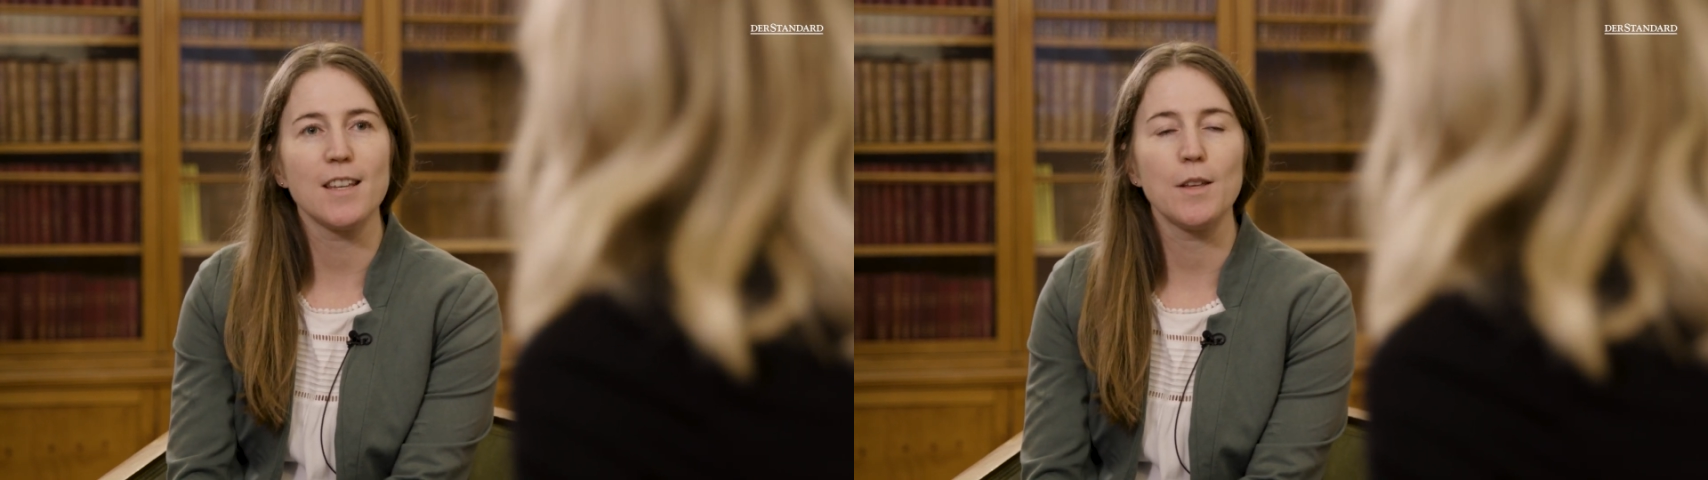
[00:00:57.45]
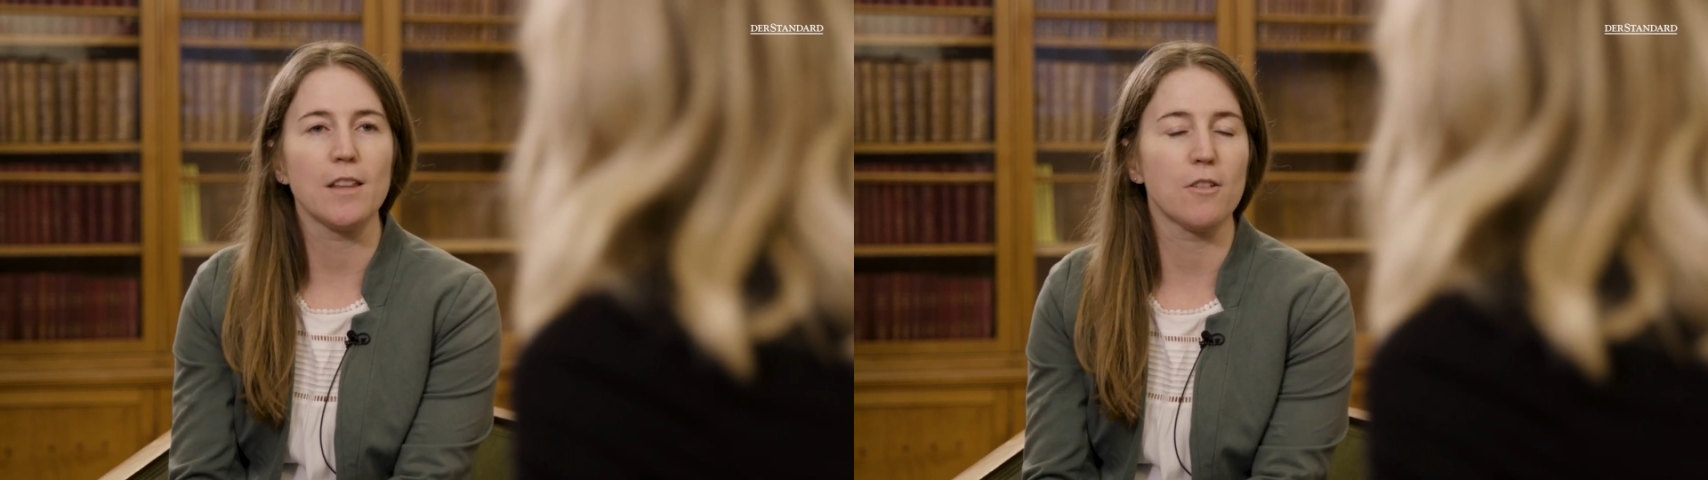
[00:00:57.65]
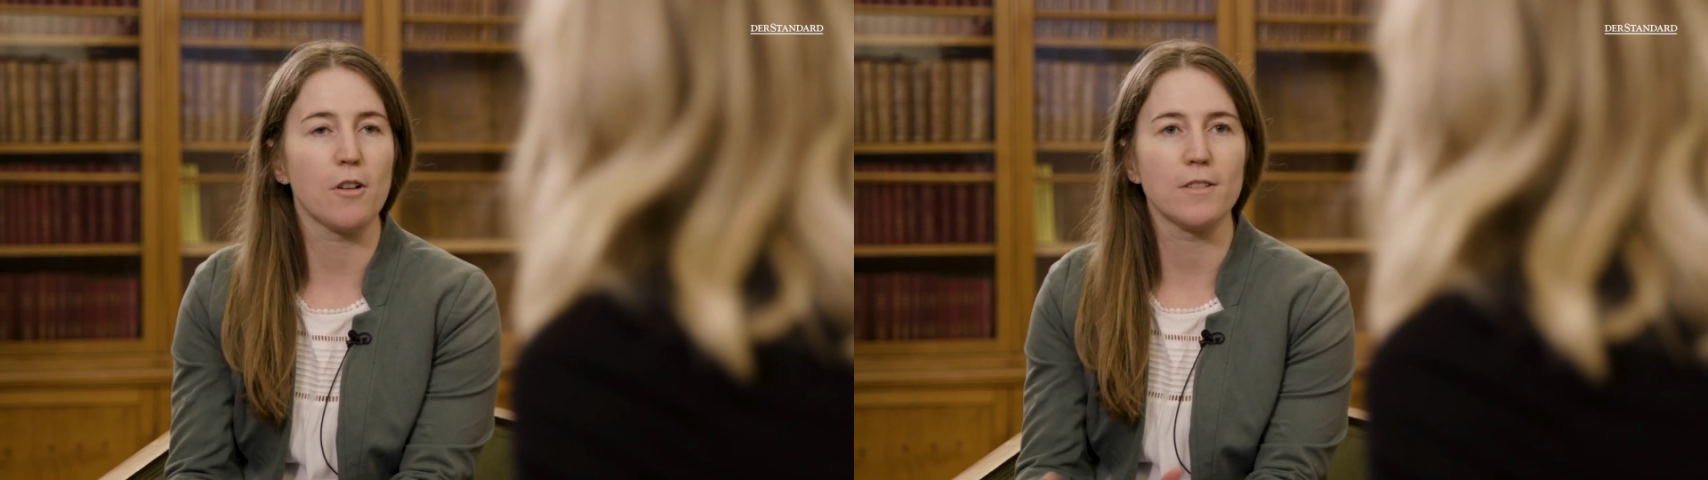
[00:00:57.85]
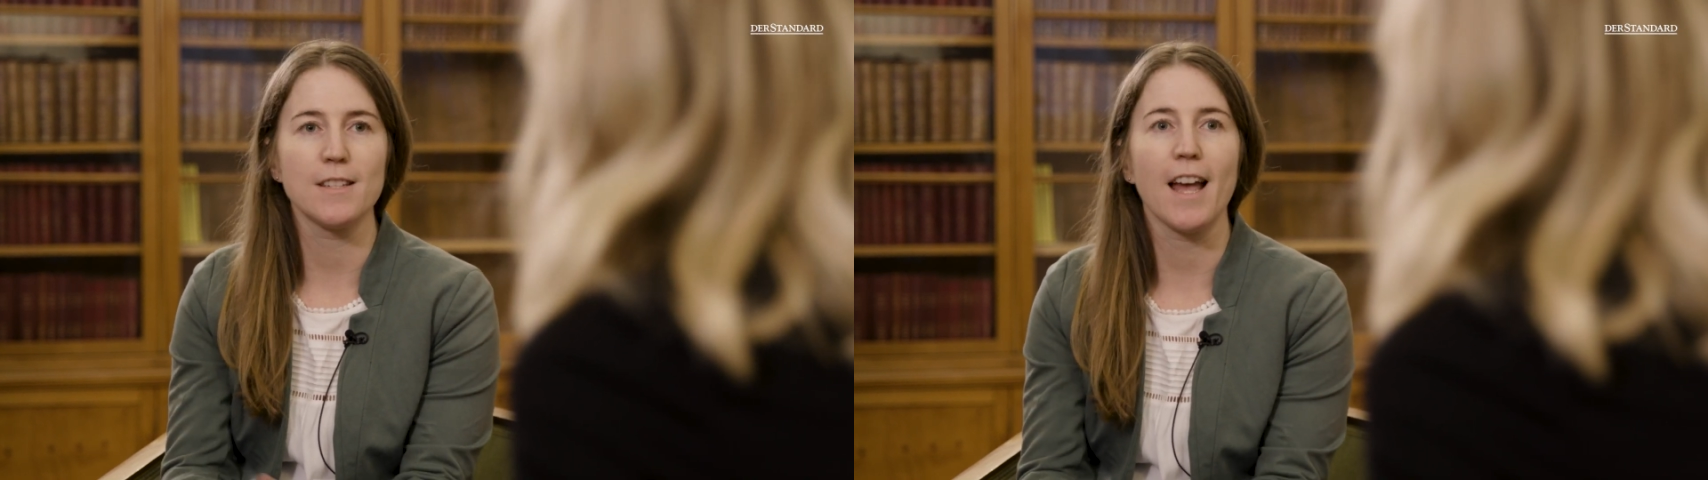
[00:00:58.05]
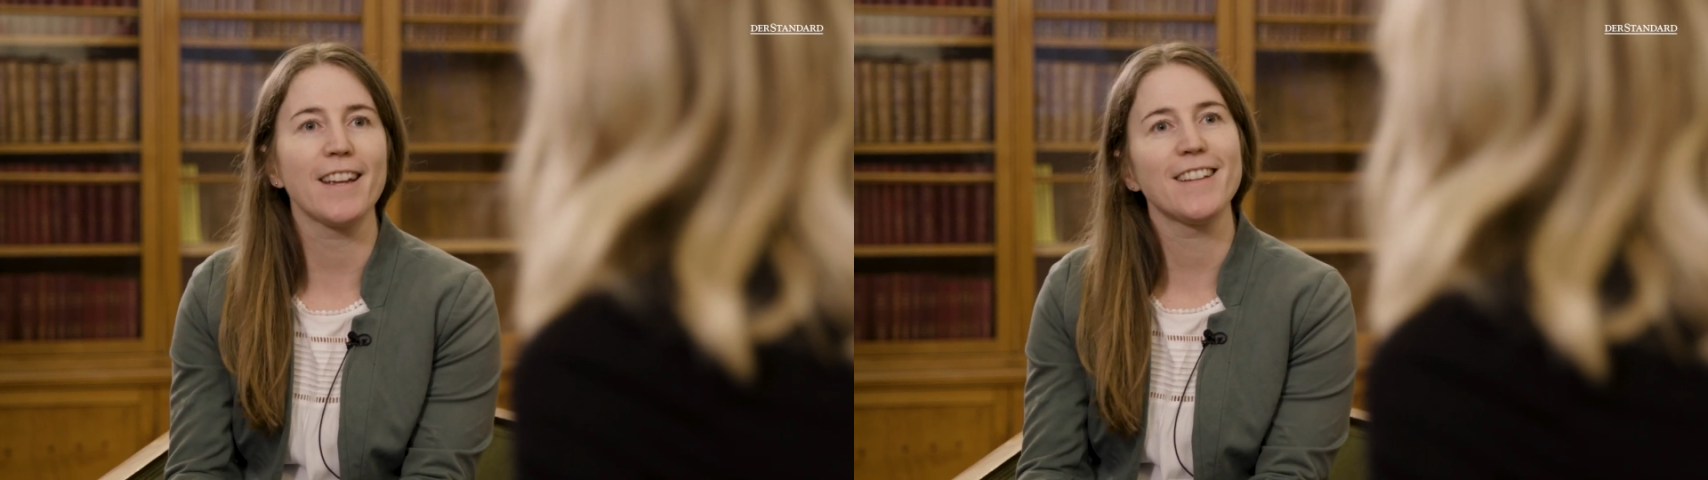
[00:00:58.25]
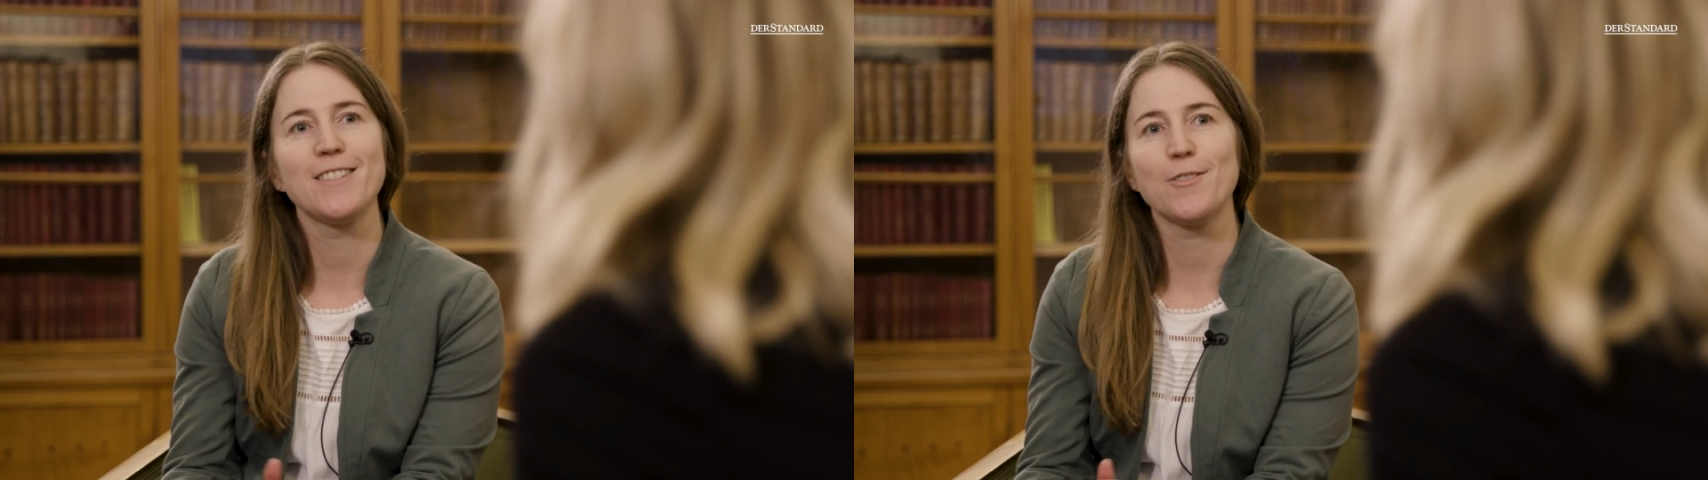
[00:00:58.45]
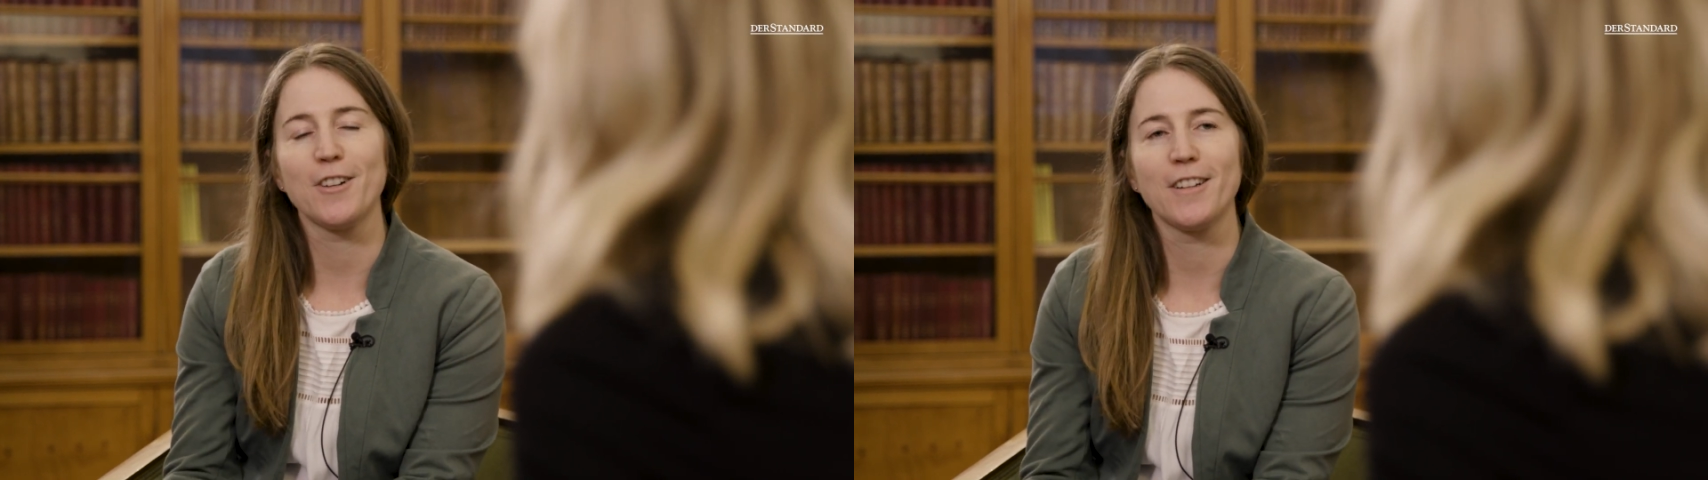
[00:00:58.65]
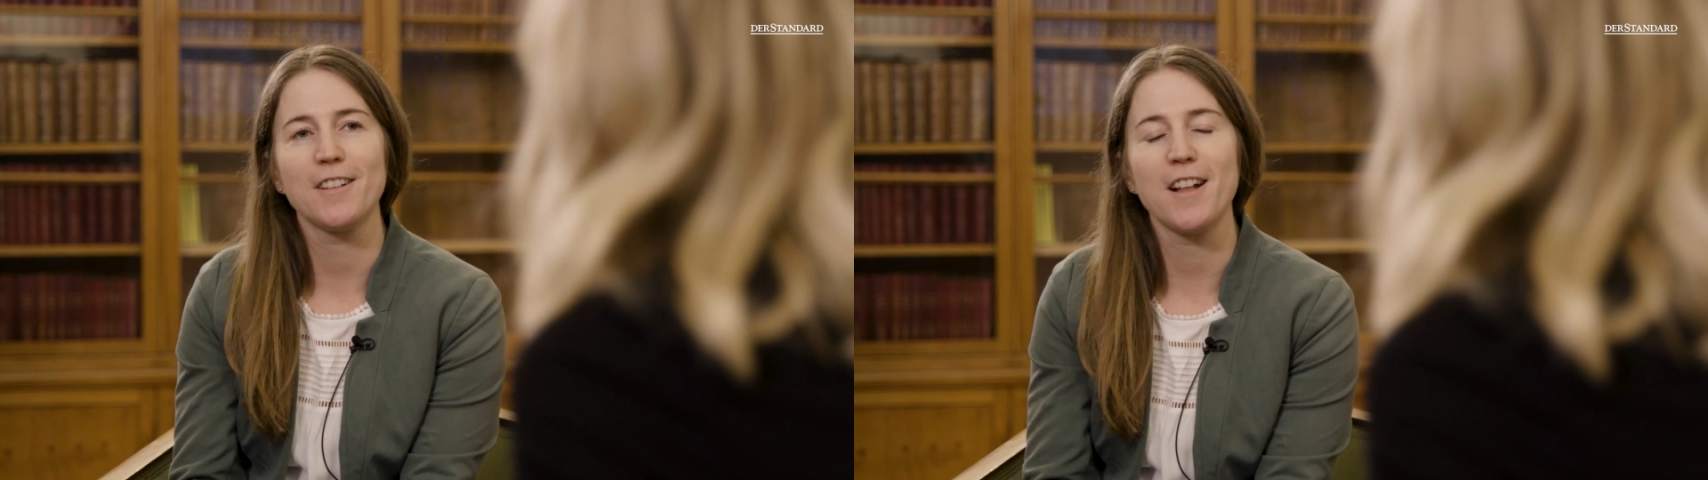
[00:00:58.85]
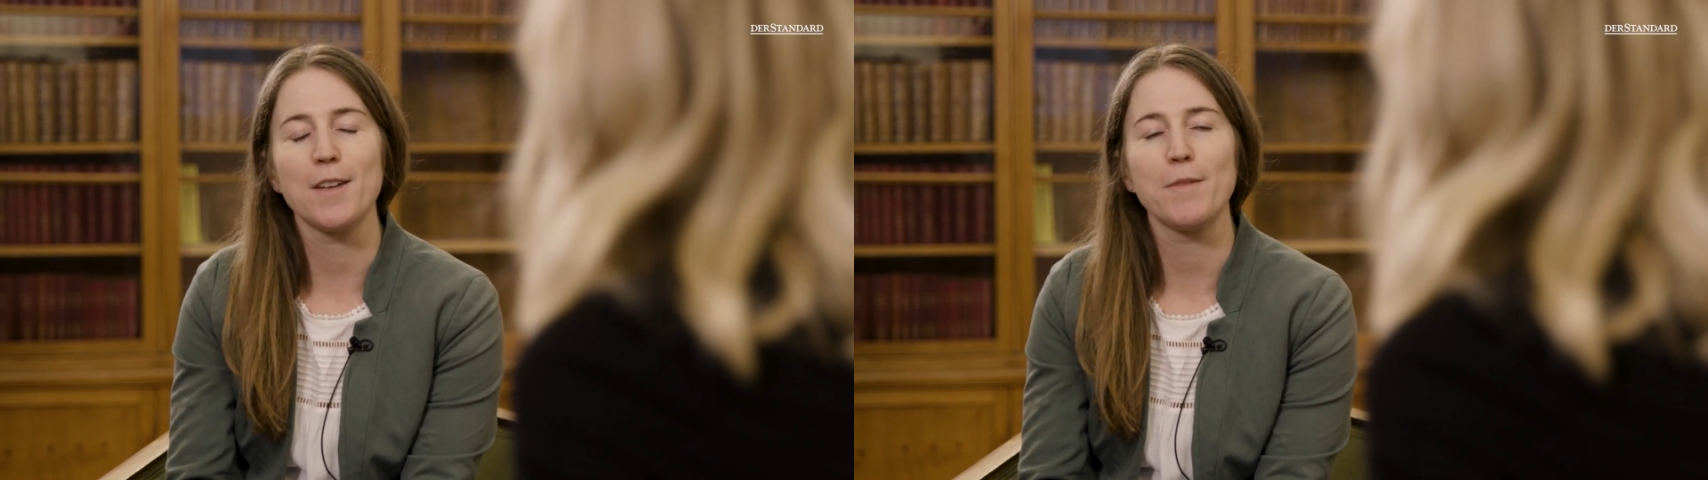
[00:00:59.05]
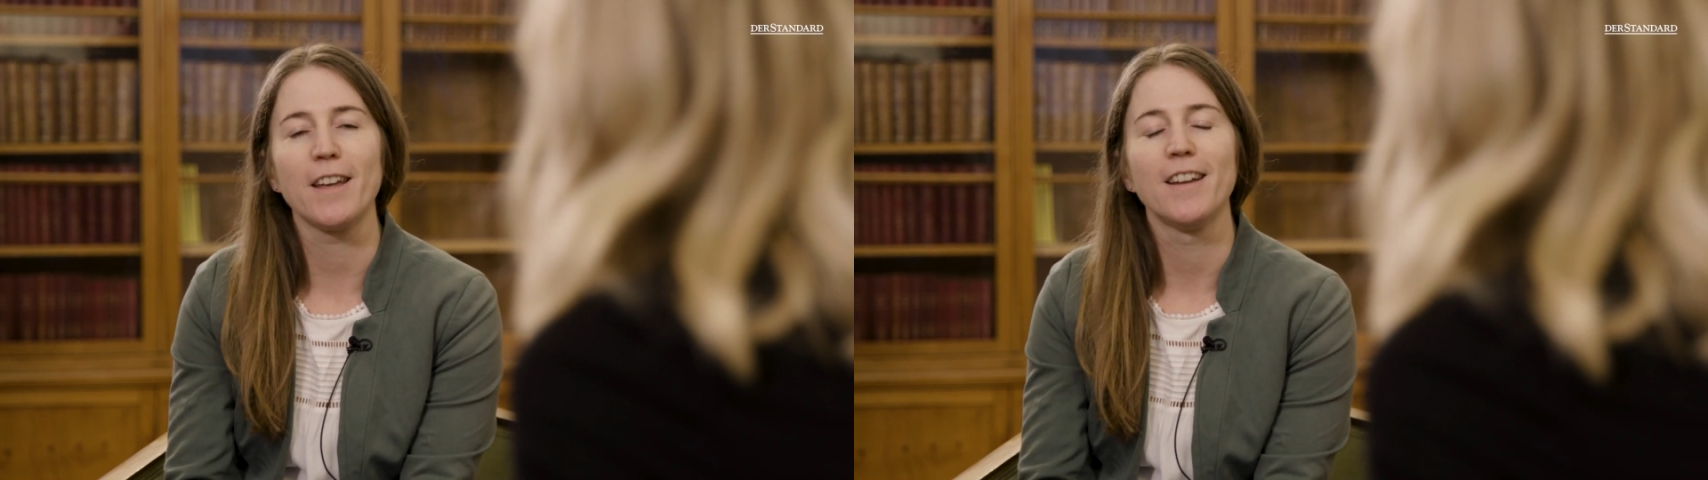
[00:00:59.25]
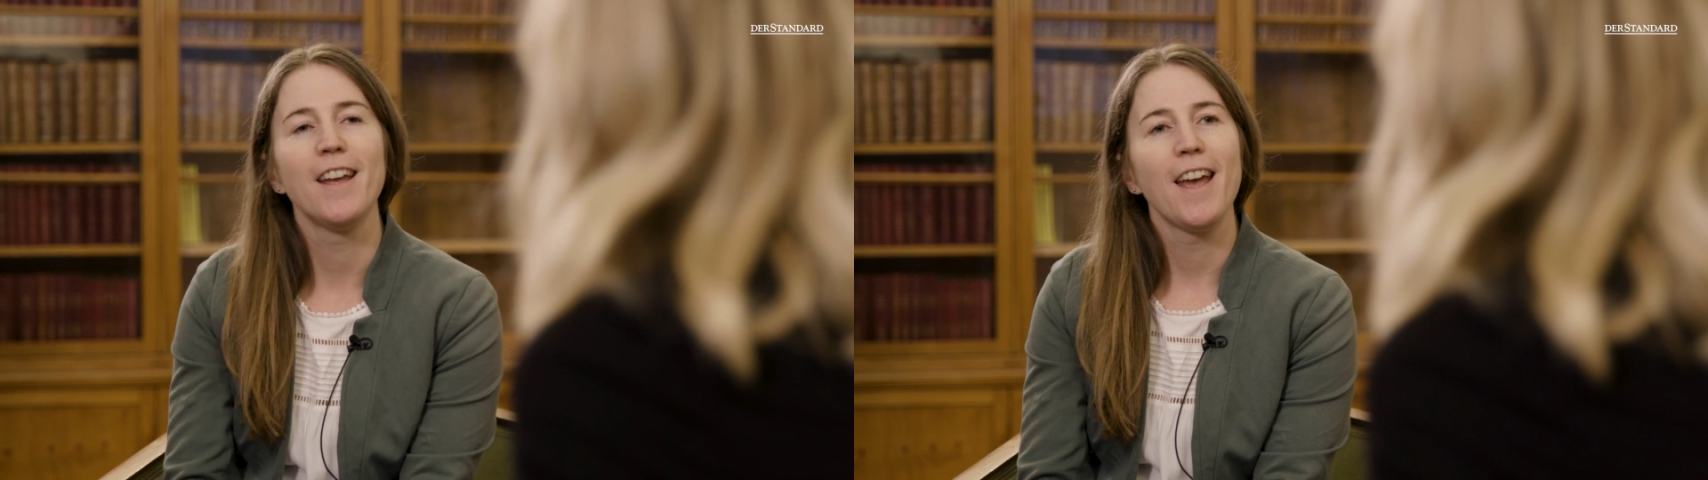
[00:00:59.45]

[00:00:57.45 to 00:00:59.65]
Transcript: either on science or on climate,